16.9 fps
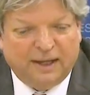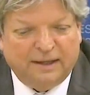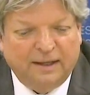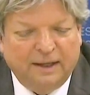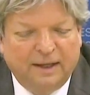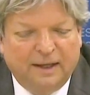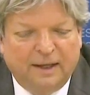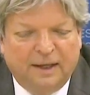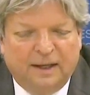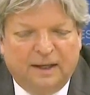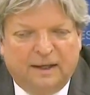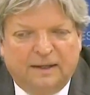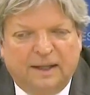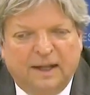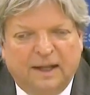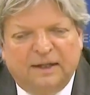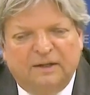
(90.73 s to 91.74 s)
And
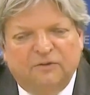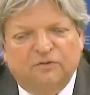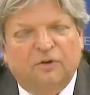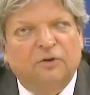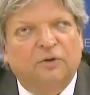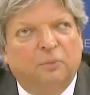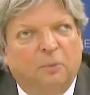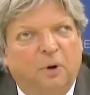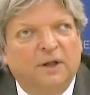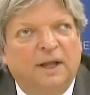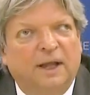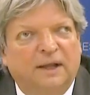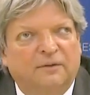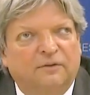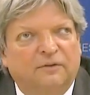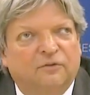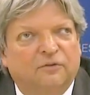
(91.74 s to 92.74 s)
that is on the one
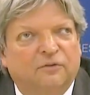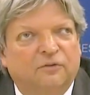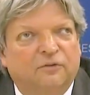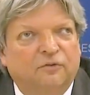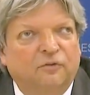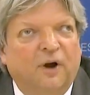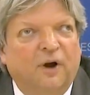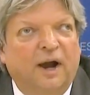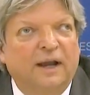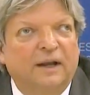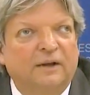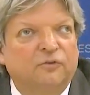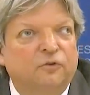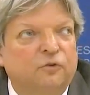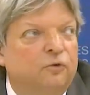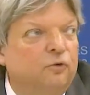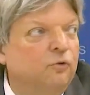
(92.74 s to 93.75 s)
hand
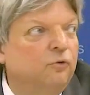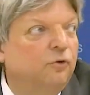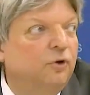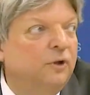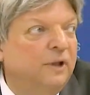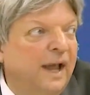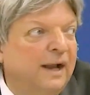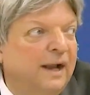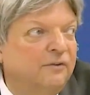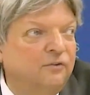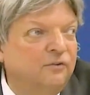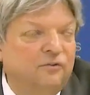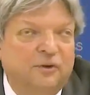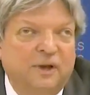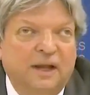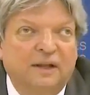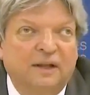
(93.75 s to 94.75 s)
trying to collect
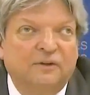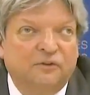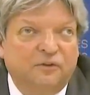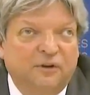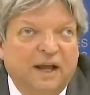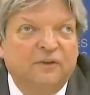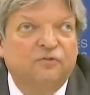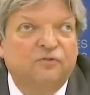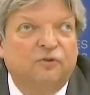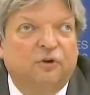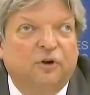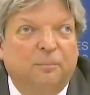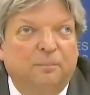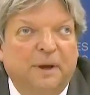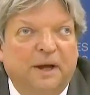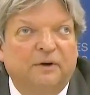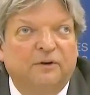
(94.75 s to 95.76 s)
international
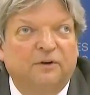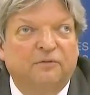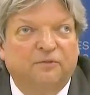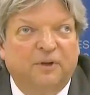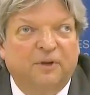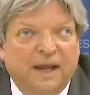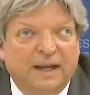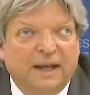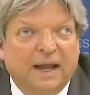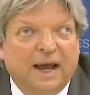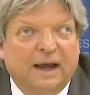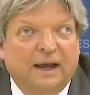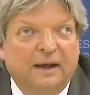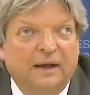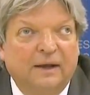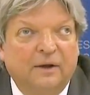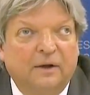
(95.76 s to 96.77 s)
comparative
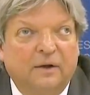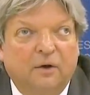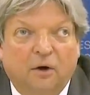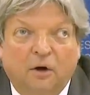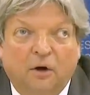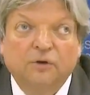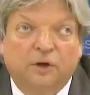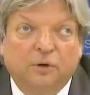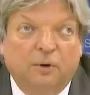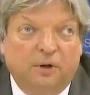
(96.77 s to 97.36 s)
data on